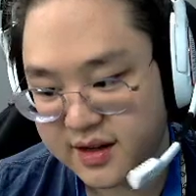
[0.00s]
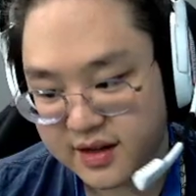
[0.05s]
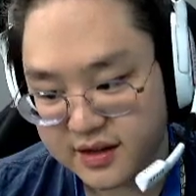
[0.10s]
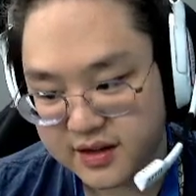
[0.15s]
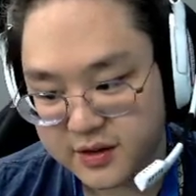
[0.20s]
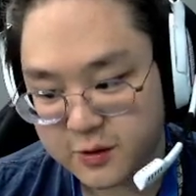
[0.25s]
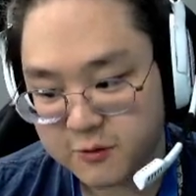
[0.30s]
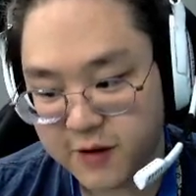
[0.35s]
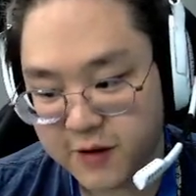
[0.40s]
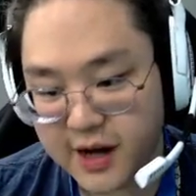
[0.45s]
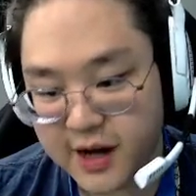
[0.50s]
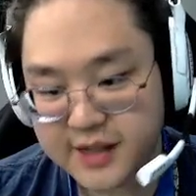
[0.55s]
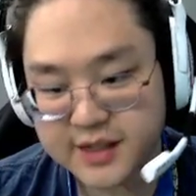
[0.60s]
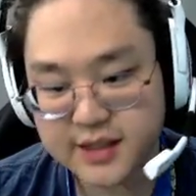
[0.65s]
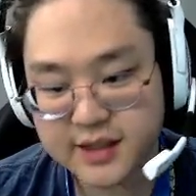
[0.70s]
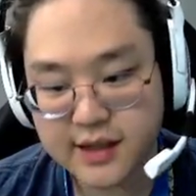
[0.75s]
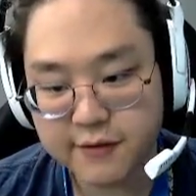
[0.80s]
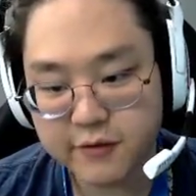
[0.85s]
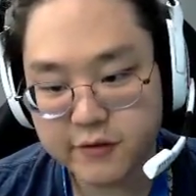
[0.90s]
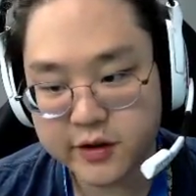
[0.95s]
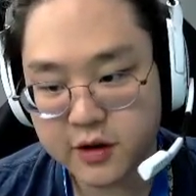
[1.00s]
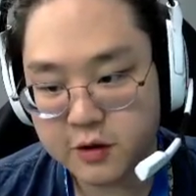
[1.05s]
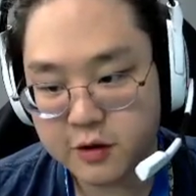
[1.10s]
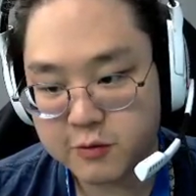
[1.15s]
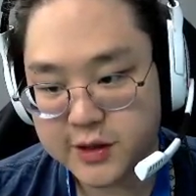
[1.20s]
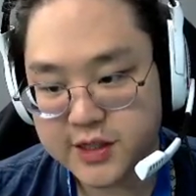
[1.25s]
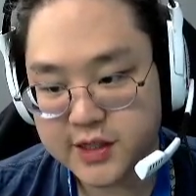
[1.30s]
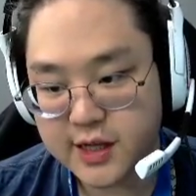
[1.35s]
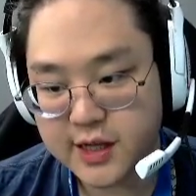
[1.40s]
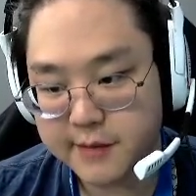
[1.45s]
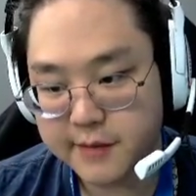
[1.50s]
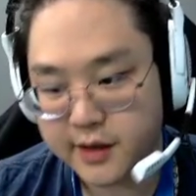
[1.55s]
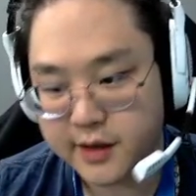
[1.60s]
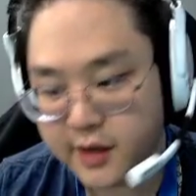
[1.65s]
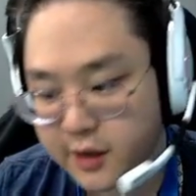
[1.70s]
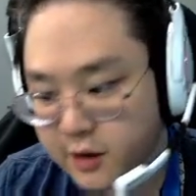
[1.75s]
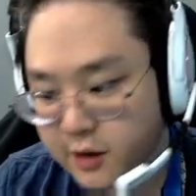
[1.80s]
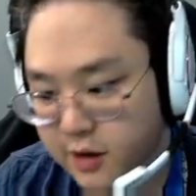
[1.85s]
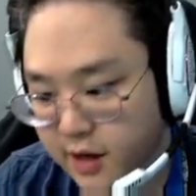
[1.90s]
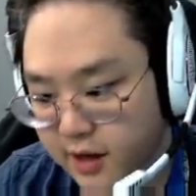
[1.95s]
So Ryze is definitely not a weak champion
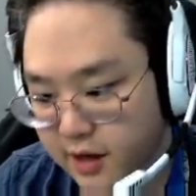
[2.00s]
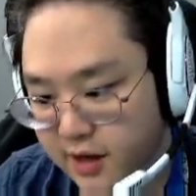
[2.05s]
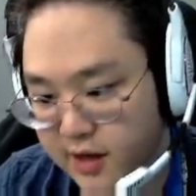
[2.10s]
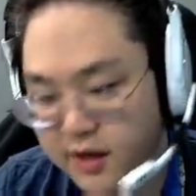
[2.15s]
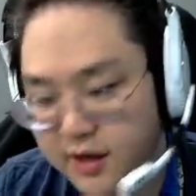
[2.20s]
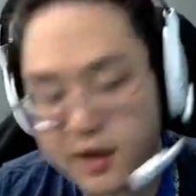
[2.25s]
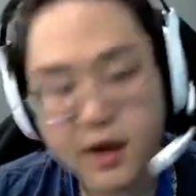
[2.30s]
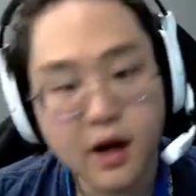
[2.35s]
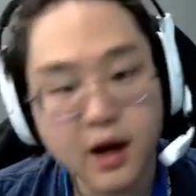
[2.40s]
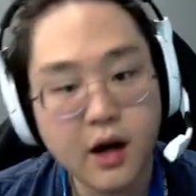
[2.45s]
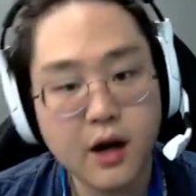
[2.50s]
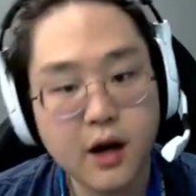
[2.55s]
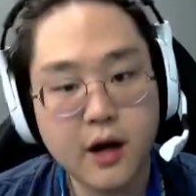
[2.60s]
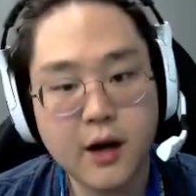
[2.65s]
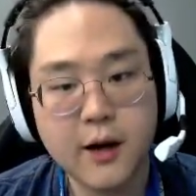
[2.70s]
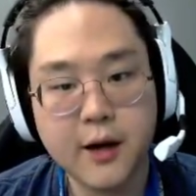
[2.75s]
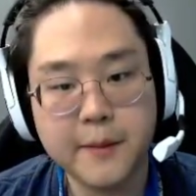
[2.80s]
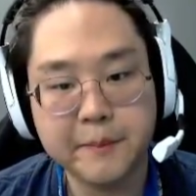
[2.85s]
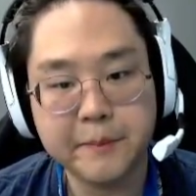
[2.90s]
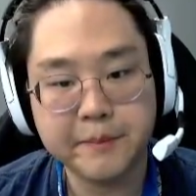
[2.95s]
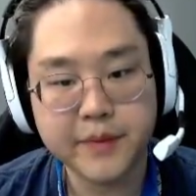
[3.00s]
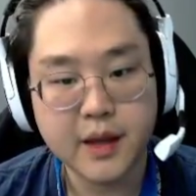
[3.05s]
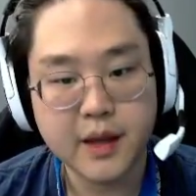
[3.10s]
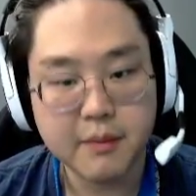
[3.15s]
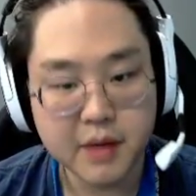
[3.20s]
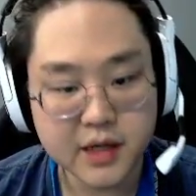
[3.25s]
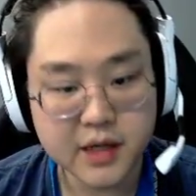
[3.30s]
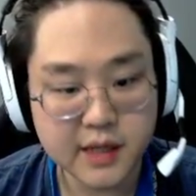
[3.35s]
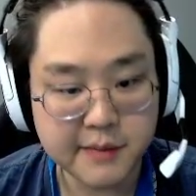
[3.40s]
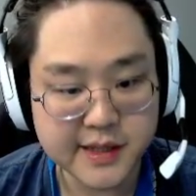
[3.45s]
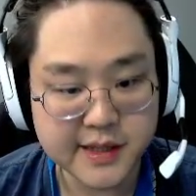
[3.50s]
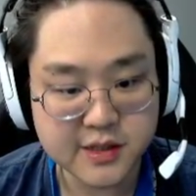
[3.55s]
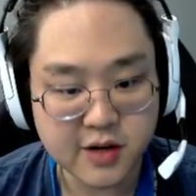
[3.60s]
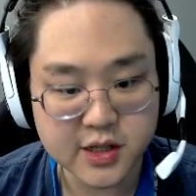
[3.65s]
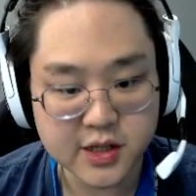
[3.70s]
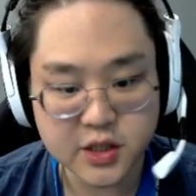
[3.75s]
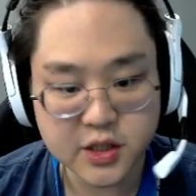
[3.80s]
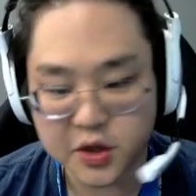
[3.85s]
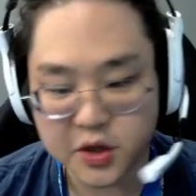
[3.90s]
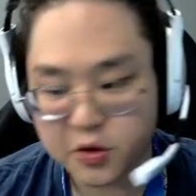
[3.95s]
here. My teammates are
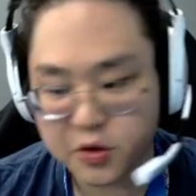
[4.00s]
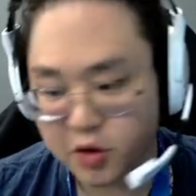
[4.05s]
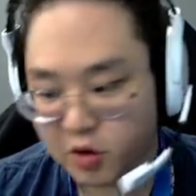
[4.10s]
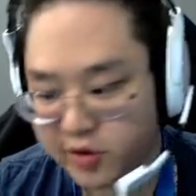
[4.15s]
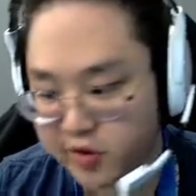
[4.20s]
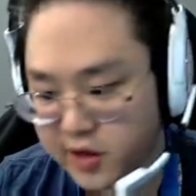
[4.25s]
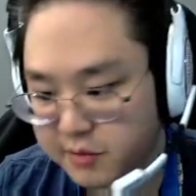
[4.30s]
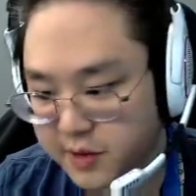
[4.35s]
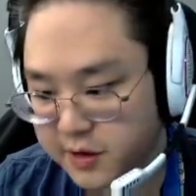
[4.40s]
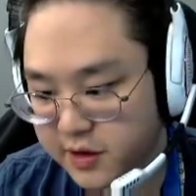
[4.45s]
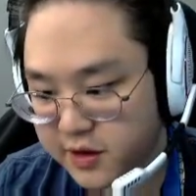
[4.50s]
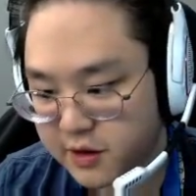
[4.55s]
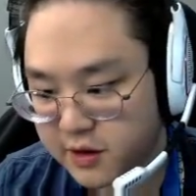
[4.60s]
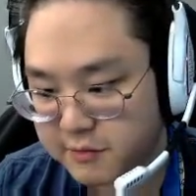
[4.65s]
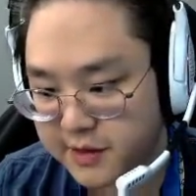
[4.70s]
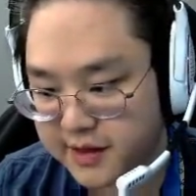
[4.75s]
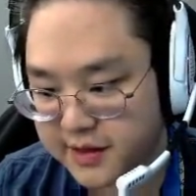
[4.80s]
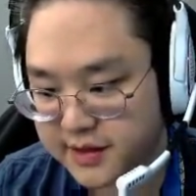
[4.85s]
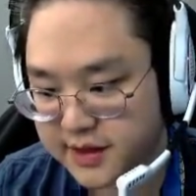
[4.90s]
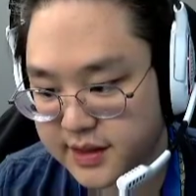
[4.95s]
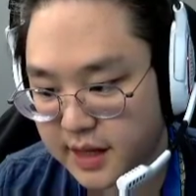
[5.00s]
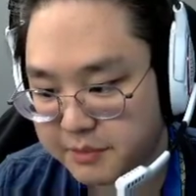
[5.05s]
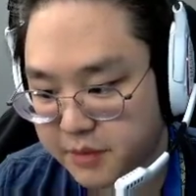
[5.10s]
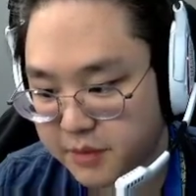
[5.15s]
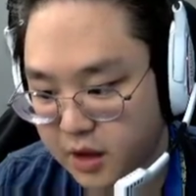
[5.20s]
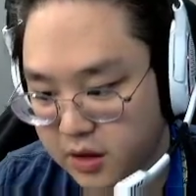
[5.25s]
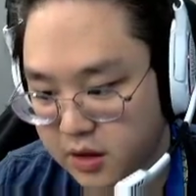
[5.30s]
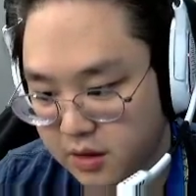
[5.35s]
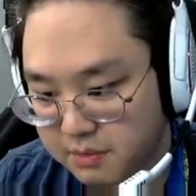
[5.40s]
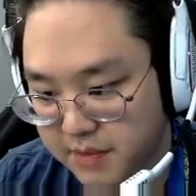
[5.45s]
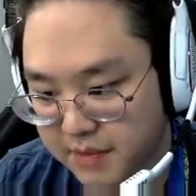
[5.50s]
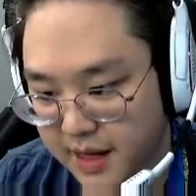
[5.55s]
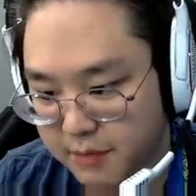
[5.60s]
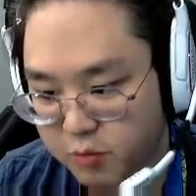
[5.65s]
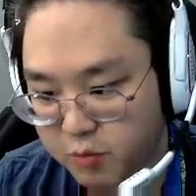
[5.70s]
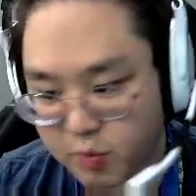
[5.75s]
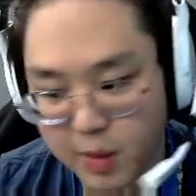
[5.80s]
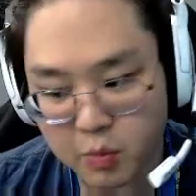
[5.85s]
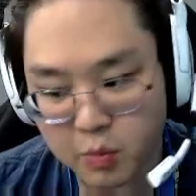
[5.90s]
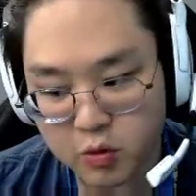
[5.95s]
actually throwing a bit here because I'm not on the map.
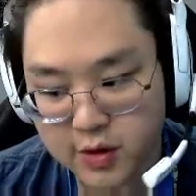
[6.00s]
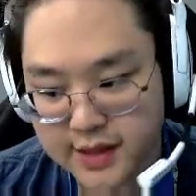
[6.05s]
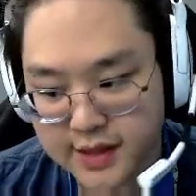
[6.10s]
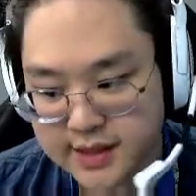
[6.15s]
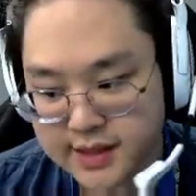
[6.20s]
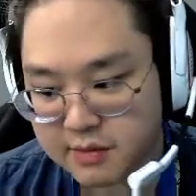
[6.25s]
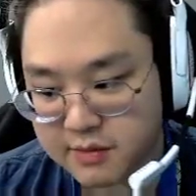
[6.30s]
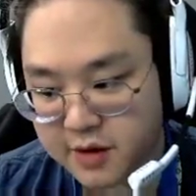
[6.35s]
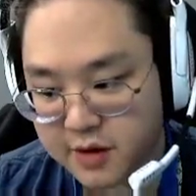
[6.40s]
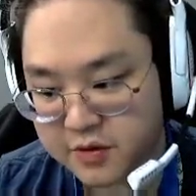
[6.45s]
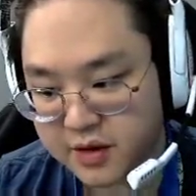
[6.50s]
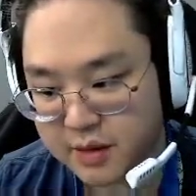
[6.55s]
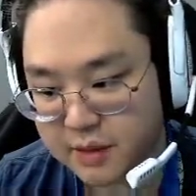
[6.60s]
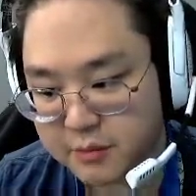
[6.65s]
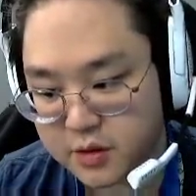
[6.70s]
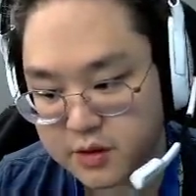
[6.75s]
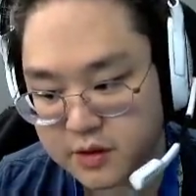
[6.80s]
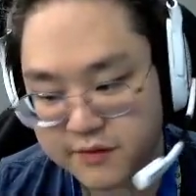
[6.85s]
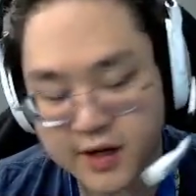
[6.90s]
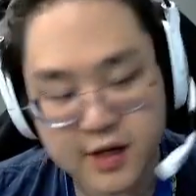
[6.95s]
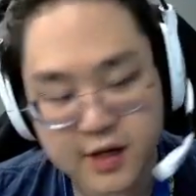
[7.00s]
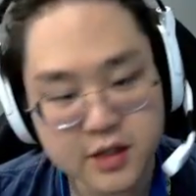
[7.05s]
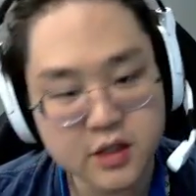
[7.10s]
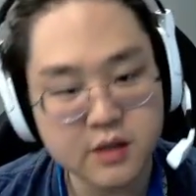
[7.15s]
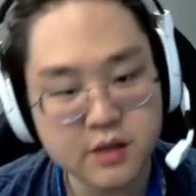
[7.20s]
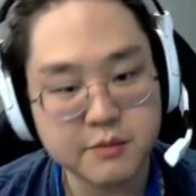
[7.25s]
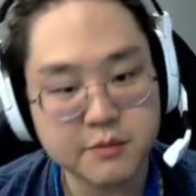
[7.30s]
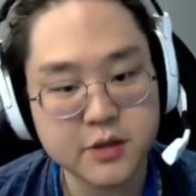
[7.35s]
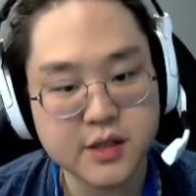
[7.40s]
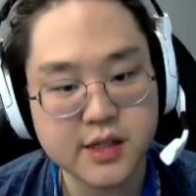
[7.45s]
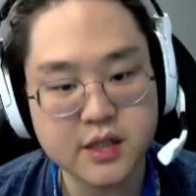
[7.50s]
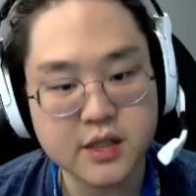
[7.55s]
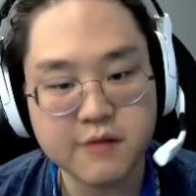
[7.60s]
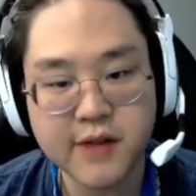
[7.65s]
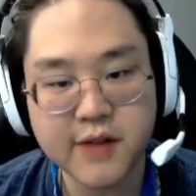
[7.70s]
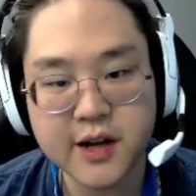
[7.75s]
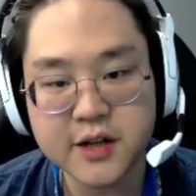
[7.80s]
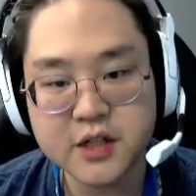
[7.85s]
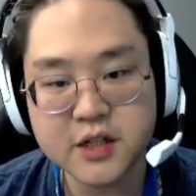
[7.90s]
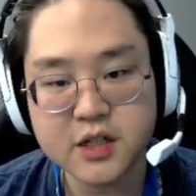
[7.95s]
Remember what I said about numbers advantage, numbers
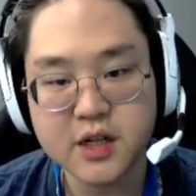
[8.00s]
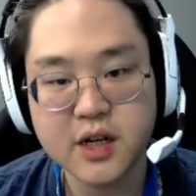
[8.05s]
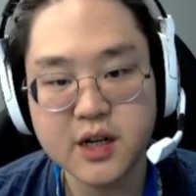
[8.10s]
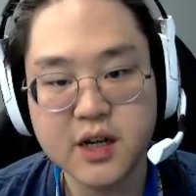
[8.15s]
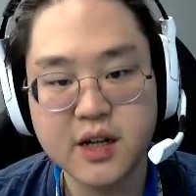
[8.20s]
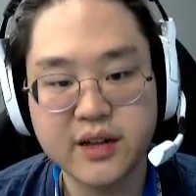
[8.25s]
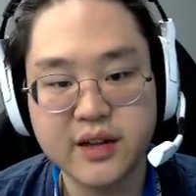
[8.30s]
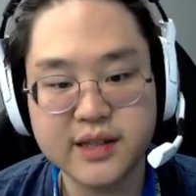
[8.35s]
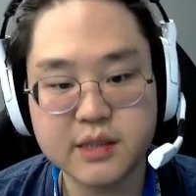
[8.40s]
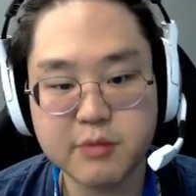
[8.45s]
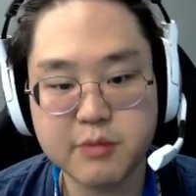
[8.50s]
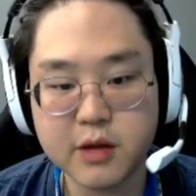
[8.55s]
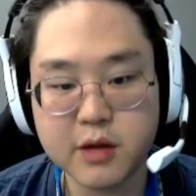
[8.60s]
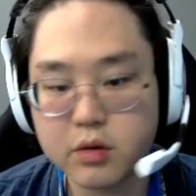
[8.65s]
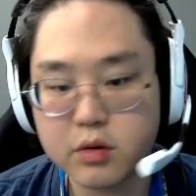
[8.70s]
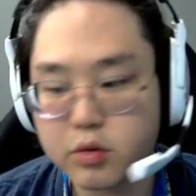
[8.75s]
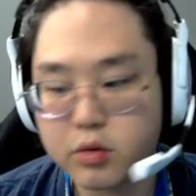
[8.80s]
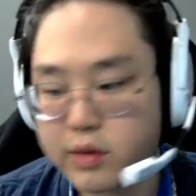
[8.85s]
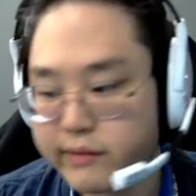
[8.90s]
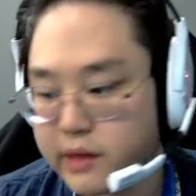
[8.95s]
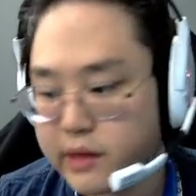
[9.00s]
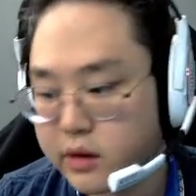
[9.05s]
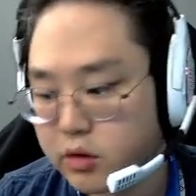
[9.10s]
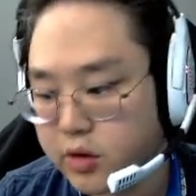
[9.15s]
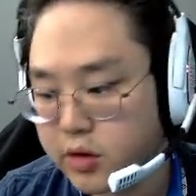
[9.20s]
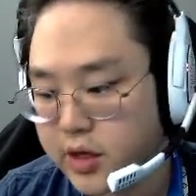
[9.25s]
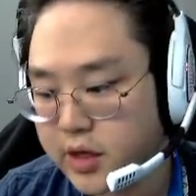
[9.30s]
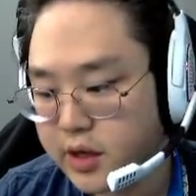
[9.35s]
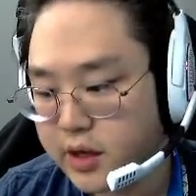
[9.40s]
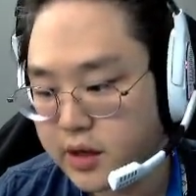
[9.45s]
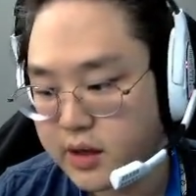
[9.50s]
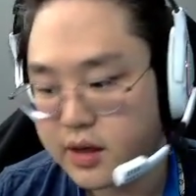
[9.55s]
disadvantage? This is a bit of 3v3.